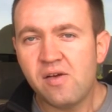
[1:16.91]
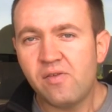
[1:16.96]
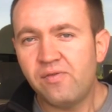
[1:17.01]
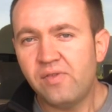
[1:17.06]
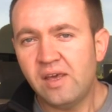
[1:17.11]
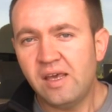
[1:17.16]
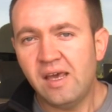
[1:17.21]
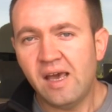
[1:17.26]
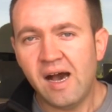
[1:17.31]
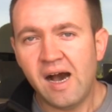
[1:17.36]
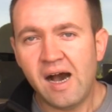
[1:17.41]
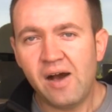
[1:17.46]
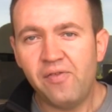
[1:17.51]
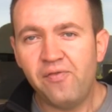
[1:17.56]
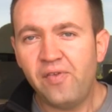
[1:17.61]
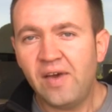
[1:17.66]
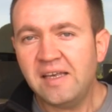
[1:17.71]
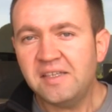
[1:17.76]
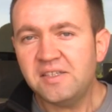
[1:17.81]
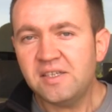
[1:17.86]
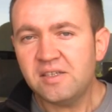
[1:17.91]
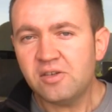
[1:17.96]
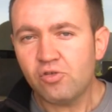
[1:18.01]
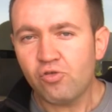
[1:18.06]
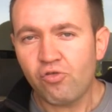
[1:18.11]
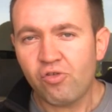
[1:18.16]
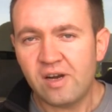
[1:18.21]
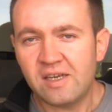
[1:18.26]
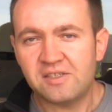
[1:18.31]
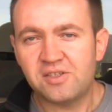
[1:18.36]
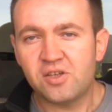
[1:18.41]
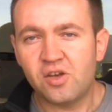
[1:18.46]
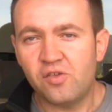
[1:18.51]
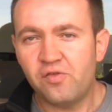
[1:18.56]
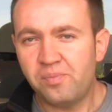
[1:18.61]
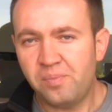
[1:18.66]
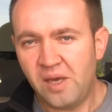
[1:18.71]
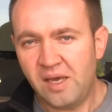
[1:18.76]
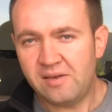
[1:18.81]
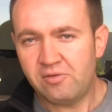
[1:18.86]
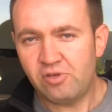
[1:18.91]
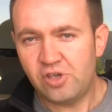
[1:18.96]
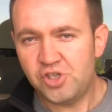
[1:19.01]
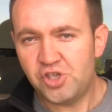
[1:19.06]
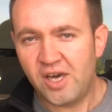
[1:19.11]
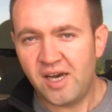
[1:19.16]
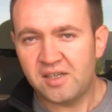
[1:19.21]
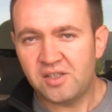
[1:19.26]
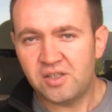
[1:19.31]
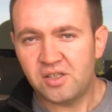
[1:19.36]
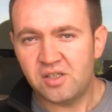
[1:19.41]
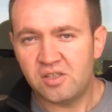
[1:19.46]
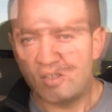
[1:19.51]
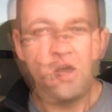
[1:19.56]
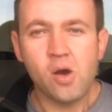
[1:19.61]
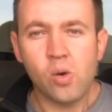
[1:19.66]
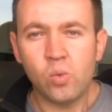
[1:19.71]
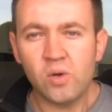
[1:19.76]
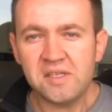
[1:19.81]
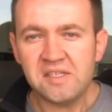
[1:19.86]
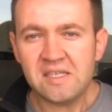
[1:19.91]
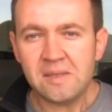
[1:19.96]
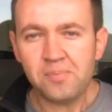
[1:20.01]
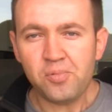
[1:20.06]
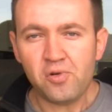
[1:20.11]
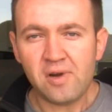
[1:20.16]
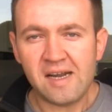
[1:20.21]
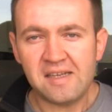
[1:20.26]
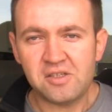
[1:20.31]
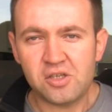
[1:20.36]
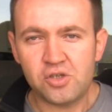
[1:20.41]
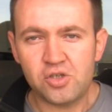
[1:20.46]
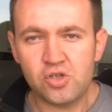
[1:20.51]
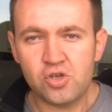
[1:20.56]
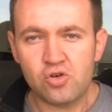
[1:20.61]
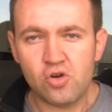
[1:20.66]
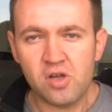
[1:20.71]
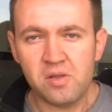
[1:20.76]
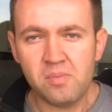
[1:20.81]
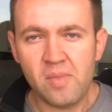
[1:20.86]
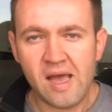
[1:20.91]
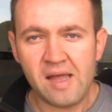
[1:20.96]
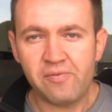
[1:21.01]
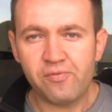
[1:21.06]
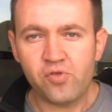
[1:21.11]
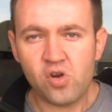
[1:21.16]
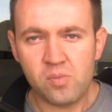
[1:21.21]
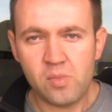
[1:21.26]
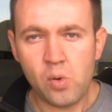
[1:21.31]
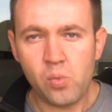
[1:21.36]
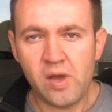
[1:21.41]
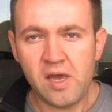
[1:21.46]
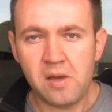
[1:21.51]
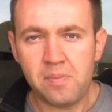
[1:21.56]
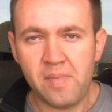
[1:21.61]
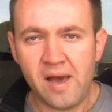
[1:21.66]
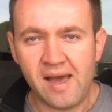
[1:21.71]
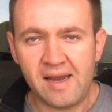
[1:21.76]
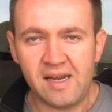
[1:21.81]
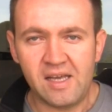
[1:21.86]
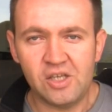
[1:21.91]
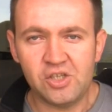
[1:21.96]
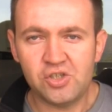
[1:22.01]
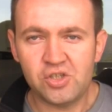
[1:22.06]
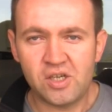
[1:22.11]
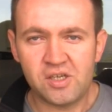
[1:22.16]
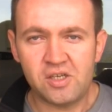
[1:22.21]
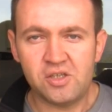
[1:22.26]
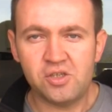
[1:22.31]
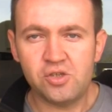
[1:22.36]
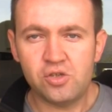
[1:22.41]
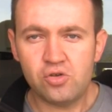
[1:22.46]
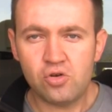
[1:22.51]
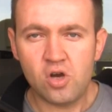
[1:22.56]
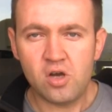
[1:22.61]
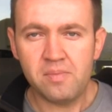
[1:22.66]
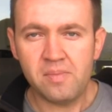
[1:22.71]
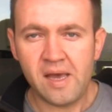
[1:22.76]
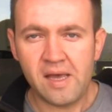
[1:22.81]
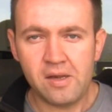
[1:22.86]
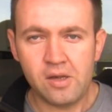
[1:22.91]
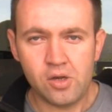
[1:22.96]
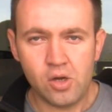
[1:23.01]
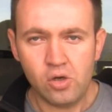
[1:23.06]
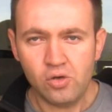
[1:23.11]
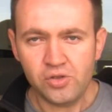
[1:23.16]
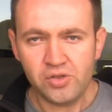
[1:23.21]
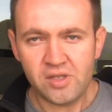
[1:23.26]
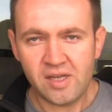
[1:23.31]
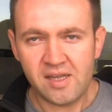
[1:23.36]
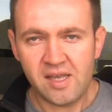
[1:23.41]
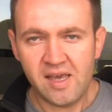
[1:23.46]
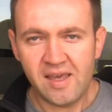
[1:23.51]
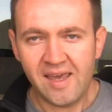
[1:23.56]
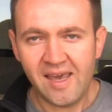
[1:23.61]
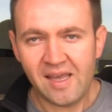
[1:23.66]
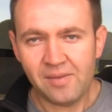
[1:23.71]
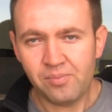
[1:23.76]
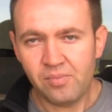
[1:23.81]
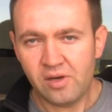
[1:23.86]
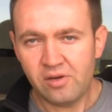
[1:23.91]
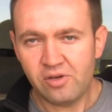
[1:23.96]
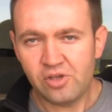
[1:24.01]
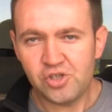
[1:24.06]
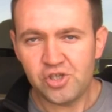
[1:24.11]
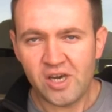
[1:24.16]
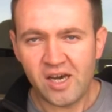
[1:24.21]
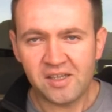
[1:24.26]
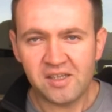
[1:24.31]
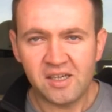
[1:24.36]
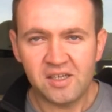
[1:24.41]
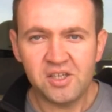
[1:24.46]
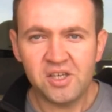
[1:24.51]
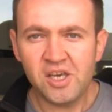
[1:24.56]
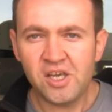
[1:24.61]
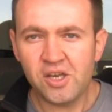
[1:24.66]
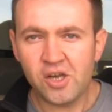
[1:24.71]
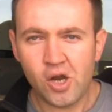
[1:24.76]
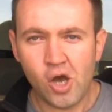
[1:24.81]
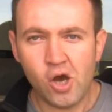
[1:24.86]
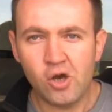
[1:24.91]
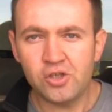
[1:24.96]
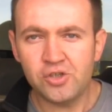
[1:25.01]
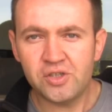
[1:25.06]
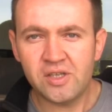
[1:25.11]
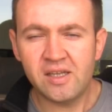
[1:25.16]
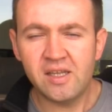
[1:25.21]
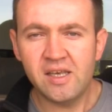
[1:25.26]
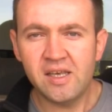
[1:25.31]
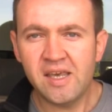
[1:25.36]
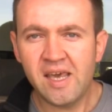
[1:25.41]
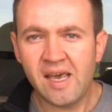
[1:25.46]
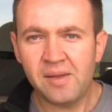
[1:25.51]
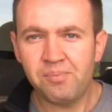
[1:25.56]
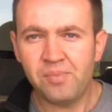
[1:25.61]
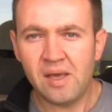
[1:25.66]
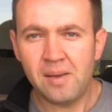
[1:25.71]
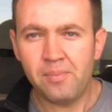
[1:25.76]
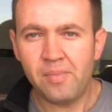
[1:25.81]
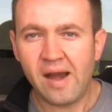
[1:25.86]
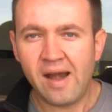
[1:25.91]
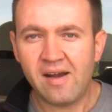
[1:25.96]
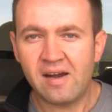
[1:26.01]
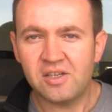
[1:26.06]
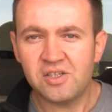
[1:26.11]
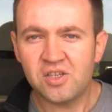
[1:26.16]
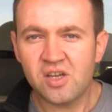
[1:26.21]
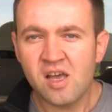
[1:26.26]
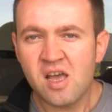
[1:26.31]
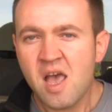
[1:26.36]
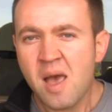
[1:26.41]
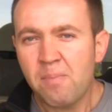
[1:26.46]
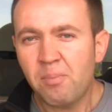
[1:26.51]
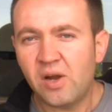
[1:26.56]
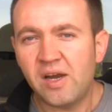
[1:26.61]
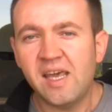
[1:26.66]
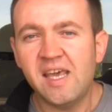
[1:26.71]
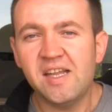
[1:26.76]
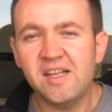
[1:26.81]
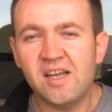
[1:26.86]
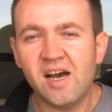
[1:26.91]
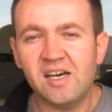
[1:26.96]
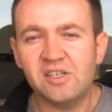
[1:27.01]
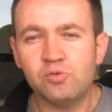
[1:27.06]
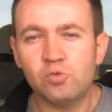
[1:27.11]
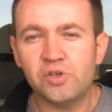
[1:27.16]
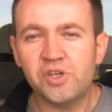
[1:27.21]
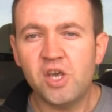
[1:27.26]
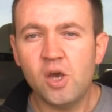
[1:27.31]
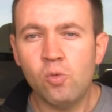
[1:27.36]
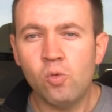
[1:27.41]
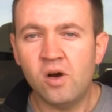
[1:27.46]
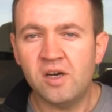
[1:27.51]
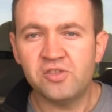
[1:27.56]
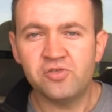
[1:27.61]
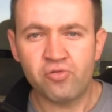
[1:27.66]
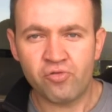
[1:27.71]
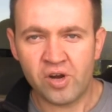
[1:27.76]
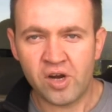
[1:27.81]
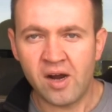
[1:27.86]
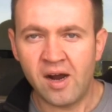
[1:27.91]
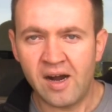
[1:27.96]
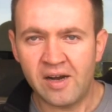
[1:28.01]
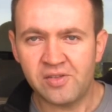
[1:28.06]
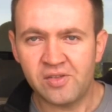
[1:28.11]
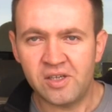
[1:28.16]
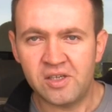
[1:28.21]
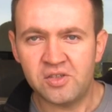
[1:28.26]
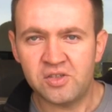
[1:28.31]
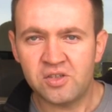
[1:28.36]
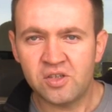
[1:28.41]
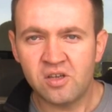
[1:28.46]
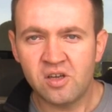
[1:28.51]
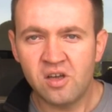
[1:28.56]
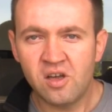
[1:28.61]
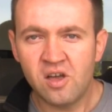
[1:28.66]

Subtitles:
we are facing a risk of being rejected. What separates a strong man from a weak man is that a strong man knows that he can be rejected, he knows that he can be embarrassed, but he does what he wants regardless.